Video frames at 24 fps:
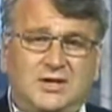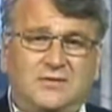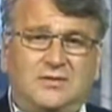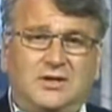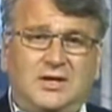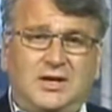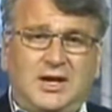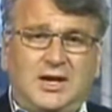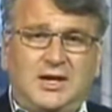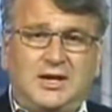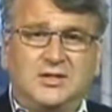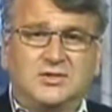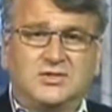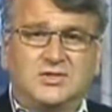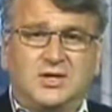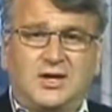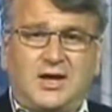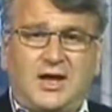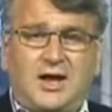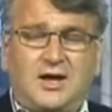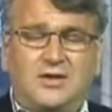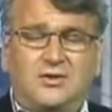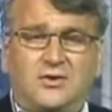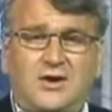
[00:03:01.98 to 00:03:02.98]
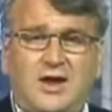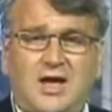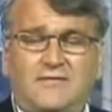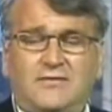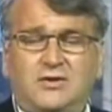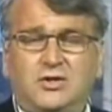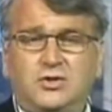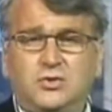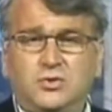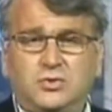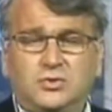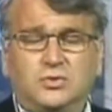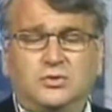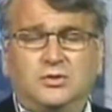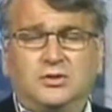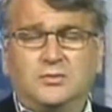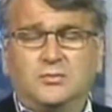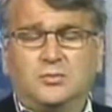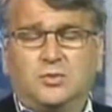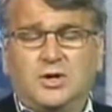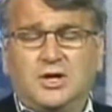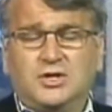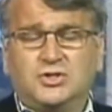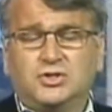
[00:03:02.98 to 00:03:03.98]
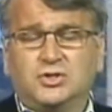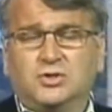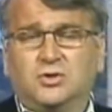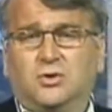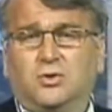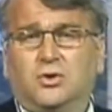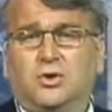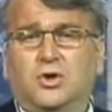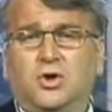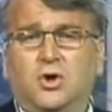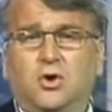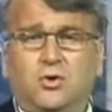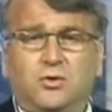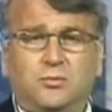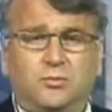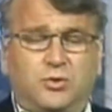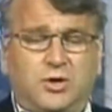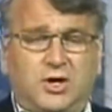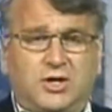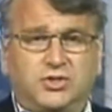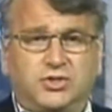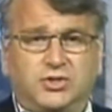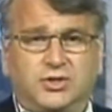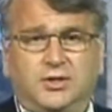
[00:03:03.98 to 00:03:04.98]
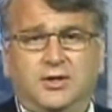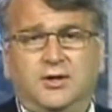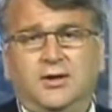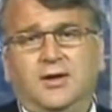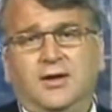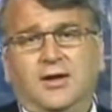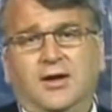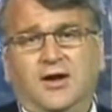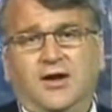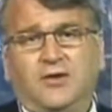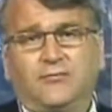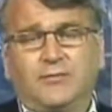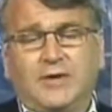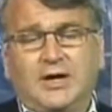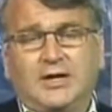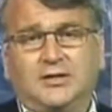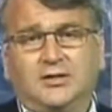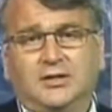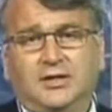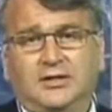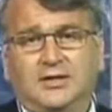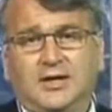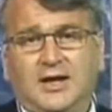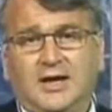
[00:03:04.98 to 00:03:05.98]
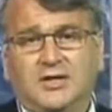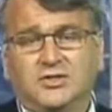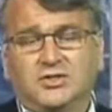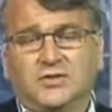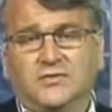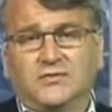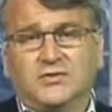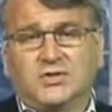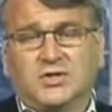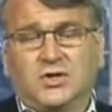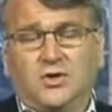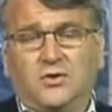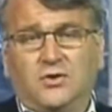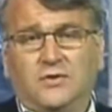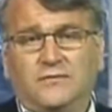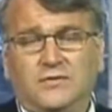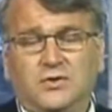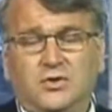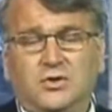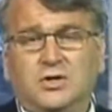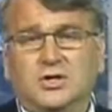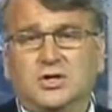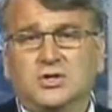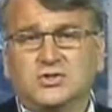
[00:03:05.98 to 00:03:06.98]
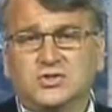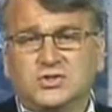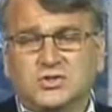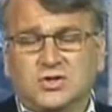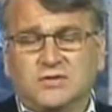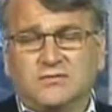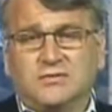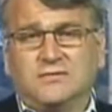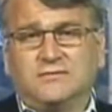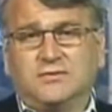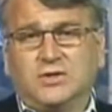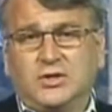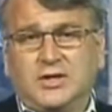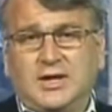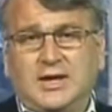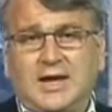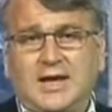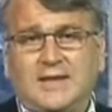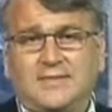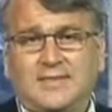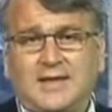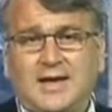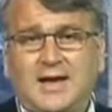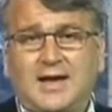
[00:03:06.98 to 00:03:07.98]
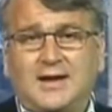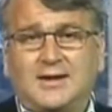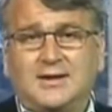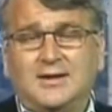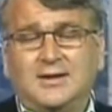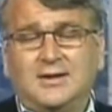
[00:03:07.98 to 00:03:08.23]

of Canadians either have a neutral impression or no impression of Michael Ignatieff. So if you're a Conservative looking at that,